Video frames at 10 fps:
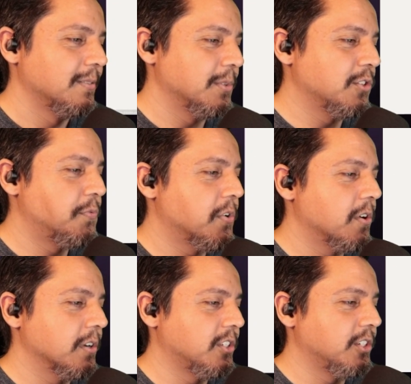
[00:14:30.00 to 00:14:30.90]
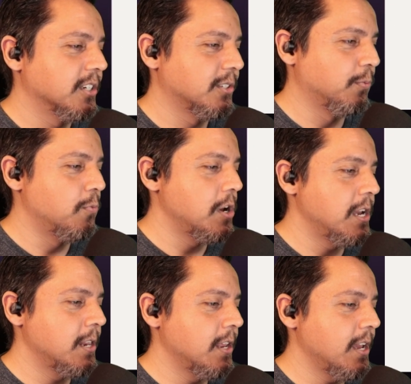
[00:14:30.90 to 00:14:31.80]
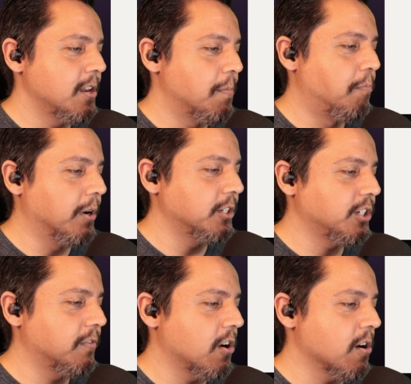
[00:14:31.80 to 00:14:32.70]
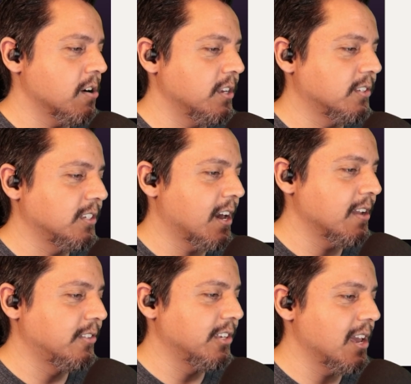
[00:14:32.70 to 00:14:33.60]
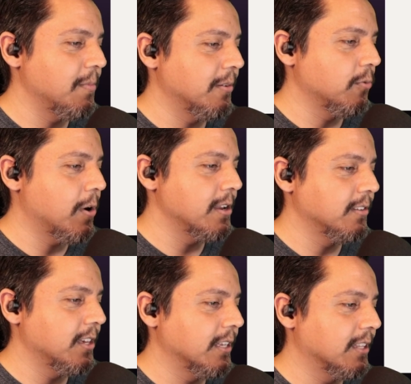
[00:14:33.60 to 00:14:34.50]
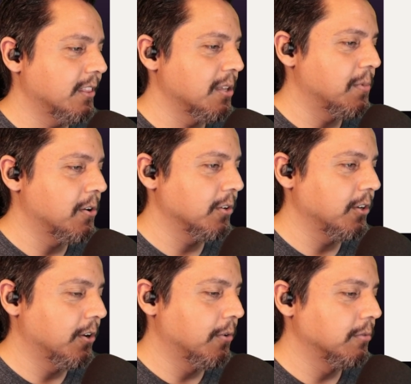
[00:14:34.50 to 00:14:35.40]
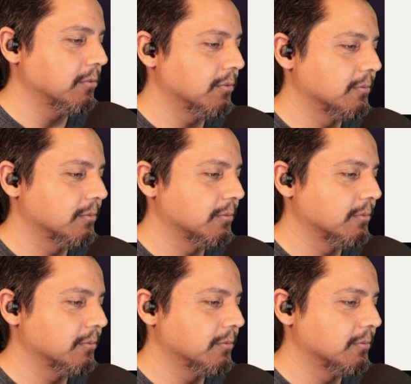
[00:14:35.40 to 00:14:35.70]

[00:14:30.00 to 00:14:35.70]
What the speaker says: But so far, it's just, we need a bunch of artists. God damn it. Why did they let them all go?